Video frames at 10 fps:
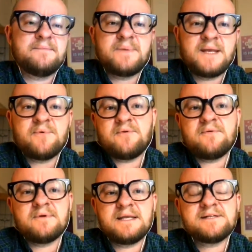
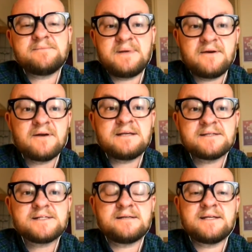people
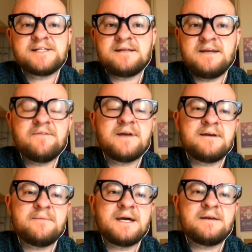experience a
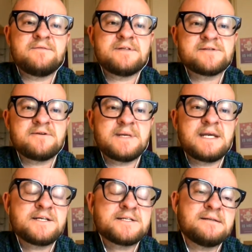significant amount of
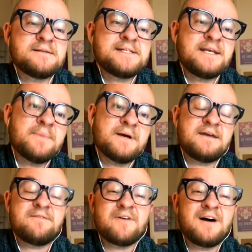discrimination, stigma,
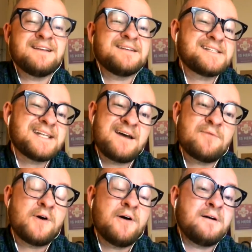and violence at
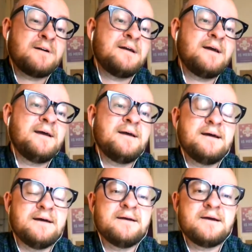work.
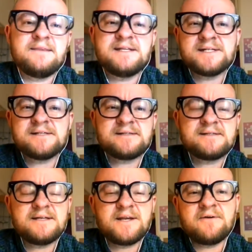And this
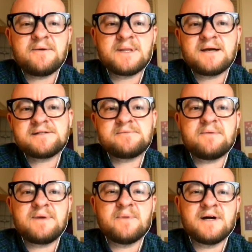is, a place
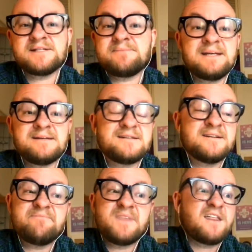where we might spend
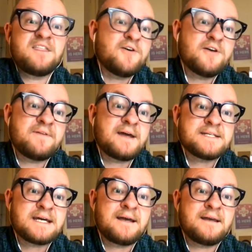a third of our
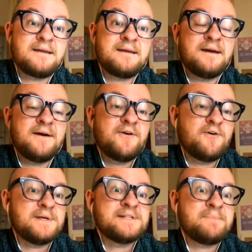day,
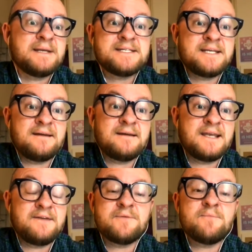or we're spending
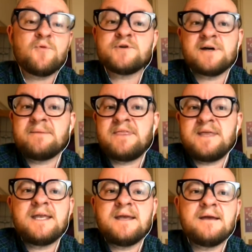even more time
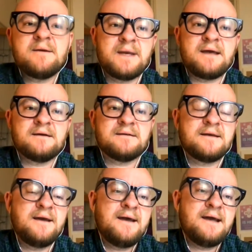thinking about
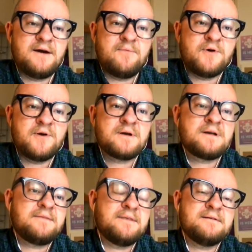our work
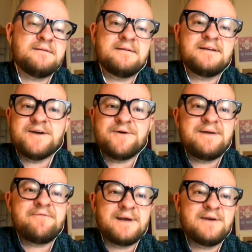than,
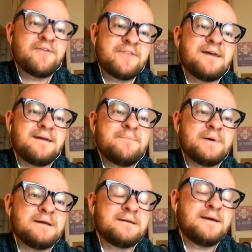if we're not there.
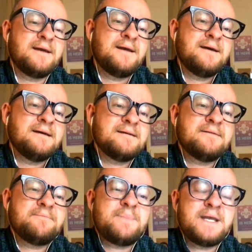But
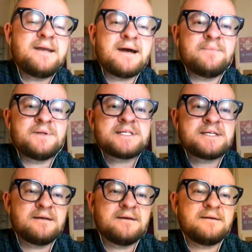being able
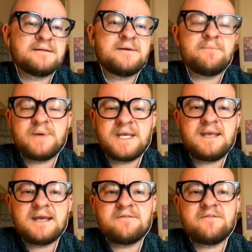to
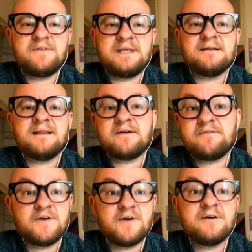be and feel
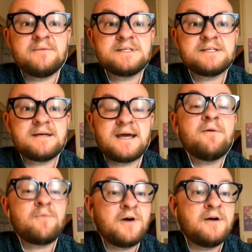affirmed
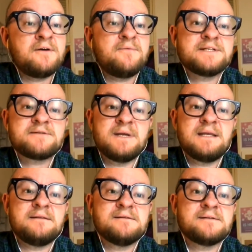at work, which
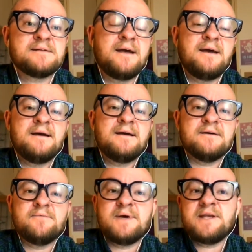means
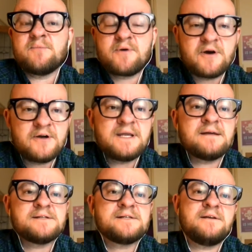where your
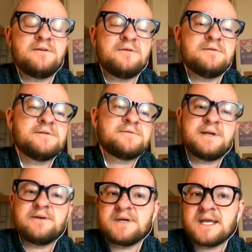pronouns are used,
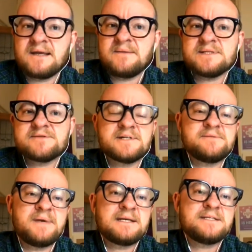where your name is
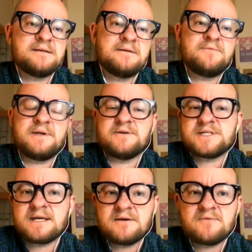respected, where your
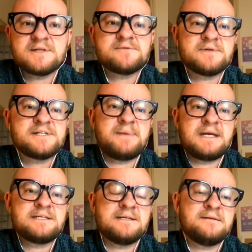gender is
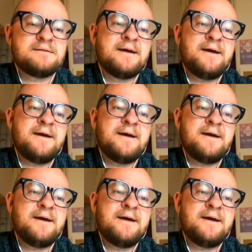respected,